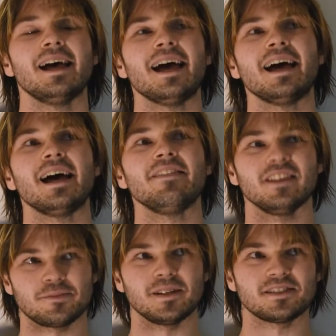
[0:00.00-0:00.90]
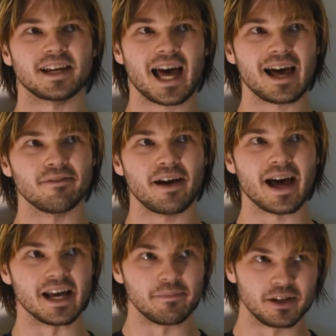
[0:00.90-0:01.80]
And this means they have
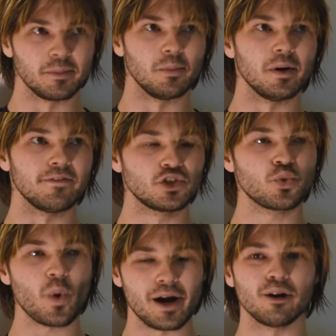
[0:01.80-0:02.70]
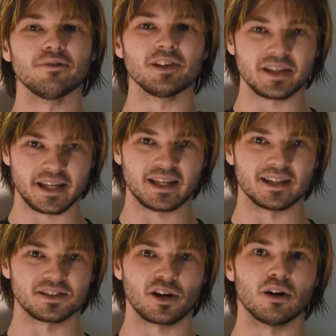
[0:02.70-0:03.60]
a minimum of 12
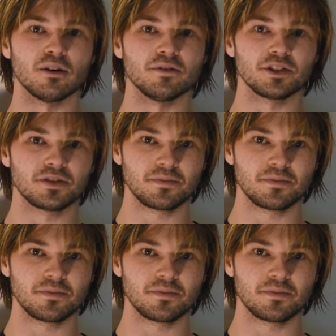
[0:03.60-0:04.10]
years of